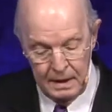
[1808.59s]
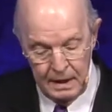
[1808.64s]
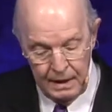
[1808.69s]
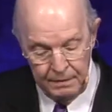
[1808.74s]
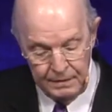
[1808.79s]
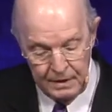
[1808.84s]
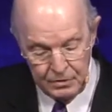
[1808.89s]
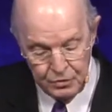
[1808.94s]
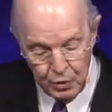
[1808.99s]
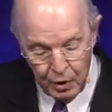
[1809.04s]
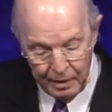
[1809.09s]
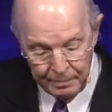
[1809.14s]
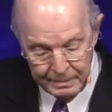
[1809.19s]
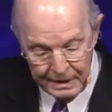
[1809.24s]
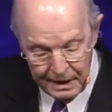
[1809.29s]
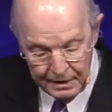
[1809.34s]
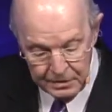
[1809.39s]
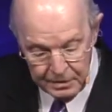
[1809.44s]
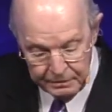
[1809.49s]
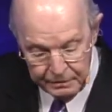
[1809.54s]
And then drop
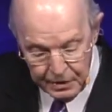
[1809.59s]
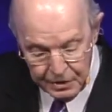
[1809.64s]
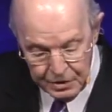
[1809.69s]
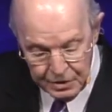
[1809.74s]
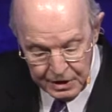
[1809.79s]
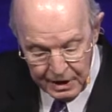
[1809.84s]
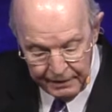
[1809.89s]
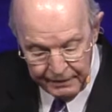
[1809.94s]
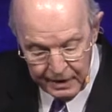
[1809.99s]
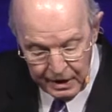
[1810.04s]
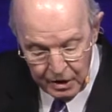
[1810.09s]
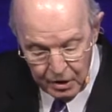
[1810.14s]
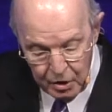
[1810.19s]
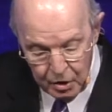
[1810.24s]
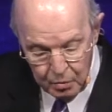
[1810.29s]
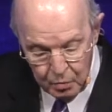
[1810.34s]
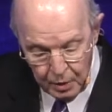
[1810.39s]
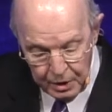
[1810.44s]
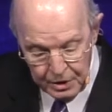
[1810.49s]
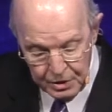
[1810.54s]
down to verse 7 and
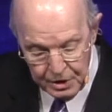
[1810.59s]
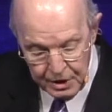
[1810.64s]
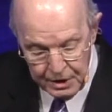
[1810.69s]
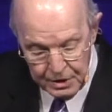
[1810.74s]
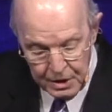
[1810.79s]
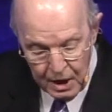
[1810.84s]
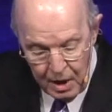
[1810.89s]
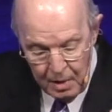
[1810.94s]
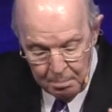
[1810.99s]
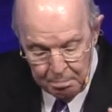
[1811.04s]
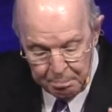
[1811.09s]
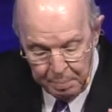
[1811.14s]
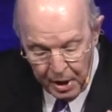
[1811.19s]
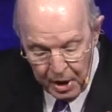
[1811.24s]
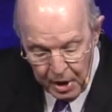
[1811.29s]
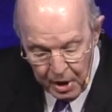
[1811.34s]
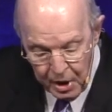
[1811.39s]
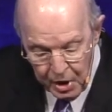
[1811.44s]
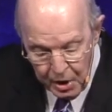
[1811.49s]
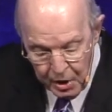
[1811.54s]
look what he says
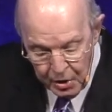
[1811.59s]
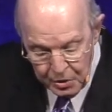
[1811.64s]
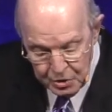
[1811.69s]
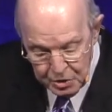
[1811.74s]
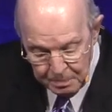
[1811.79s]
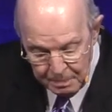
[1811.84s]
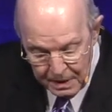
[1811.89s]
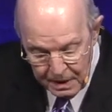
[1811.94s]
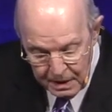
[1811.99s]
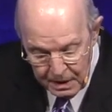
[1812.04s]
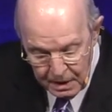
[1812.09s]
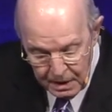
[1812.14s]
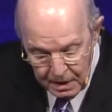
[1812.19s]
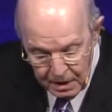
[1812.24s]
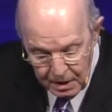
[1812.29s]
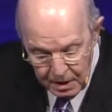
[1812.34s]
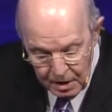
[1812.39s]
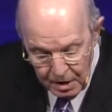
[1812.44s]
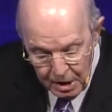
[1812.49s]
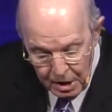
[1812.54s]
Purge
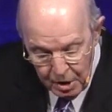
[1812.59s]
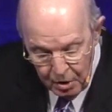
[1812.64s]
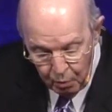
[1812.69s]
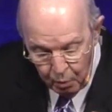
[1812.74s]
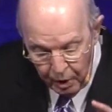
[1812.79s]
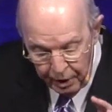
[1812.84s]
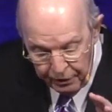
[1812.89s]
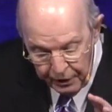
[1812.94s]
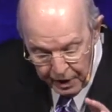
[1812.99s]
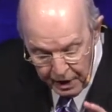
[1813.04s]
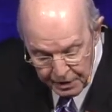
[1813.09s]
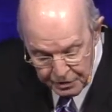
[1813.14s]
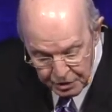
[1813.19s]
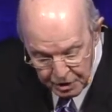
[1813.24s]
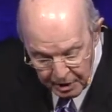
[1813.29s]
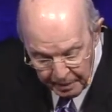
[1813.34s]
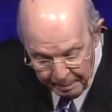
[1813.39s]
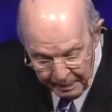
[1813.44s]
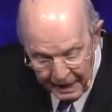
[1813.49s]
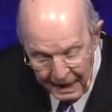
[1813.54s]
me with
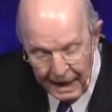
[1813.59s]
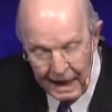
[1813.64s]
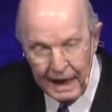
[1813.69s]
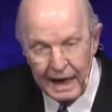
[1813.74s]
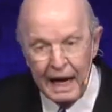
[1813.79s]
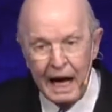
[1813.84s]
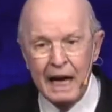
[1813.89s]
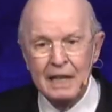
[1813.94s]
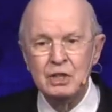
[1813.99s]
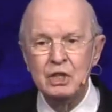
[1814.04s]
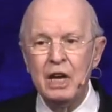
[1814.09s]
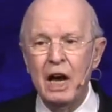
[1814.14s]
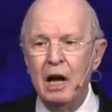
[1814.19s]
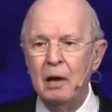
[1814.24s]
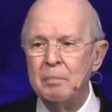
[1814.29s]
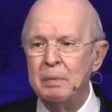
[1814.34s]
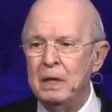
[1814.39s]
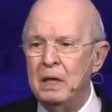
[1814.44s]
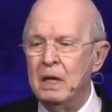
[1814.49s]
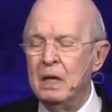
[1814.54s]
hyssop, and I
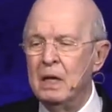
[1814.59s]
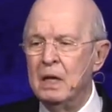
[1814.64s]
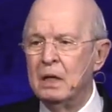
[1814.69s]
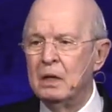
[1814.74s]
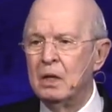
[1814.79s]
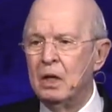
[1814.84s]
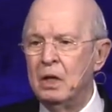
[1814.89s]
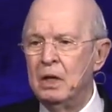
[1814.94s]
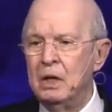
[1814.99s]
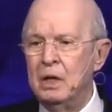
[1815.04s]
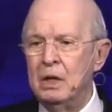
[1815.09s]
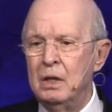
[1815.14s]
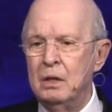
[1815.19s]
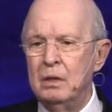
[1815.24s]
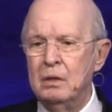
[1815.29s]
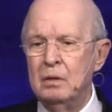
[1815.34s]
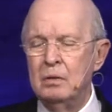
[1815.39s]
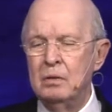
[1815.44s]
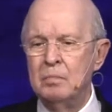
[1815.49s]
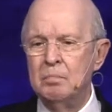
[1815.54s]
shall be clean.
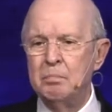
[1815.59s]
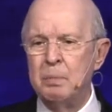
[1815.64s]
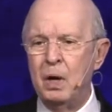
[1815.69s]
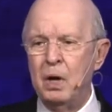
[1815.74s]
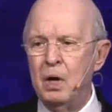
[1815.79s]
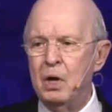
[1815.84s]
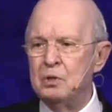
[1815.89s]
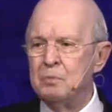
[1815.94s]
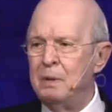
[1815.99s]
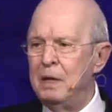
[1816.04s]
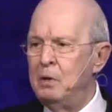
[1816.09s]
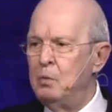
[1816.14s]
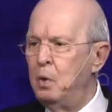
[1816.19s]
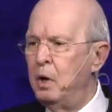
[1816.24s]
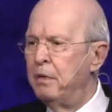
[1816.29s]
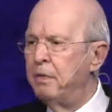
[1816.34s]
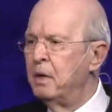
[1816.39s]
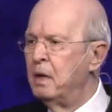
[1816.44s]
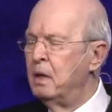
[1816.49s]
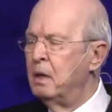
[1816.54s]
Purge me
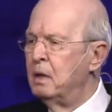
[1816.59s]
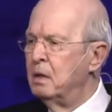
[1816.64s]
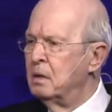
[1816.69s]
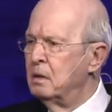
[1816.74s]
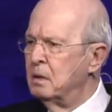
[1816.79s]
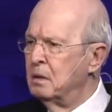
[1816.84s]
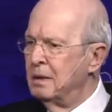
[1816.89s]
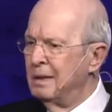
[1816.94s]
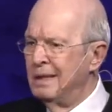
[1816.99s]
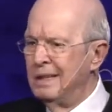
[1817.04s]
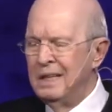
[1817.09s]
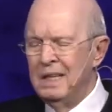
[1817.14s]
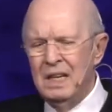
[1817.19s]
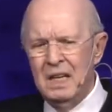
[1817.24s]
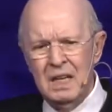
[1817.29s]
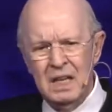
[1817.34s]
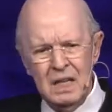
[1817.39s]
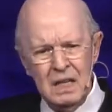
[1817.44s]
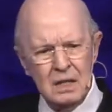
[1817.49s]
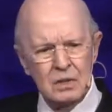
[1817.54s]
with
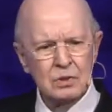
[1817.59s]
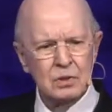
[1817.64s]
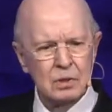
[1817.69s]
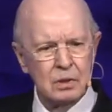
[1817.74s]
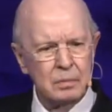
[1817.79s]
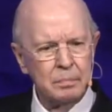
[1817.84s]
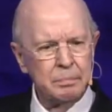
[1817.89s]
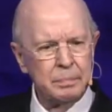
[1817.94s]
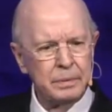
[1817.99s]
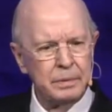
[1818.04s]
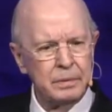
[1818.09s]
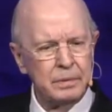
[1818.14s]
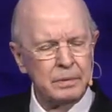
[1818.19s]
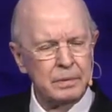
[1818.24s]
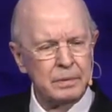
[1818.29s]
hyssop.